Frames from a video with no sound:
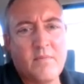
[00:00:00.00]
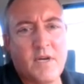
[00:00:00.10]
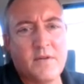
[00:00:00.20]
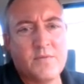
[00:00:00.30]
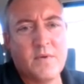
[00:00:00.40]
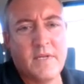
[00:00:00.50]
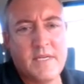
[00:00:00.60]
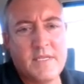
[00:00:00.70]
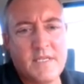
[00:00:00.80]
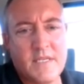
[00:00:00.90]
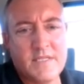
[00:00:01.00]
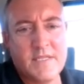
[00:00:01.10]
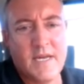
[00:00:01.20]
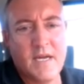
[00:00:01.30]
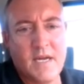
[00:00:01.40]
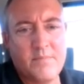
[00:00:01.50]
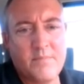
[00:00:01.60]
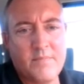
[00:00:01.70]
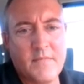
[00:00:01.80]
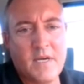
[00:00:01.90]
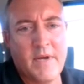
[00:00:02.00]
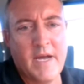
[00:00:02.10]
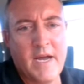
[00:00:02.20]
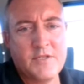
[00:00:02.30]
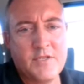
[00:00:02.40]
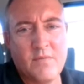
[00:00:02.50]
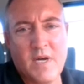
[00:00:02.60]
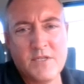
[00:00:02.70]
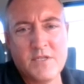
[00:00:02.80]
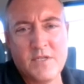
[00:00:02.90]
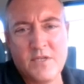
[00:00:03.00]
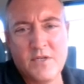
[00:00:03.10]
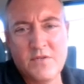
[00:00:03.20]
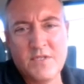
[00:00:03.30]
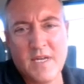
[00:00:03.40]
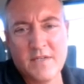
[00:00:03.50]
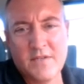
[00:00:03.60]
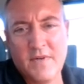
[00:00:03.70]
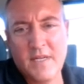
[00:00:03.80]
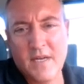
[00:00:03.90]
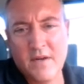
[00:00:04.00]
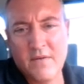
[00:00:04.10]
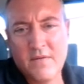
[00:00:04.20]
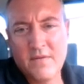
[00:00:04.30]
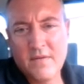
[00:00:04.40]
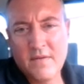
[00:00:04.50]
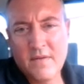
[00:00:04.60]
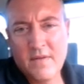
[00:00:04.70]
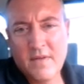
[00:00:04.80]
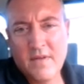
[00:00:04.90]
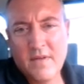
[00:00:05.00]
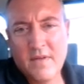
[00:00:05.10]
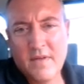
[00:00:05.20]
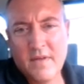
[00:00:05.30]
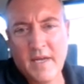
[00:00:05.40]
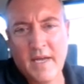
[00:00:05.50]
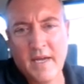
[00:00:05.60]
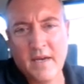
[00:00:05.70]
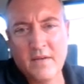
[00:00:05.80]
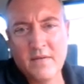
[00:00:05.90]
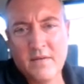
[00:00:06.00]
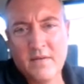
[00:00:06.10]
But it was really easy to set up. Um, I actually watched GooseTech's video and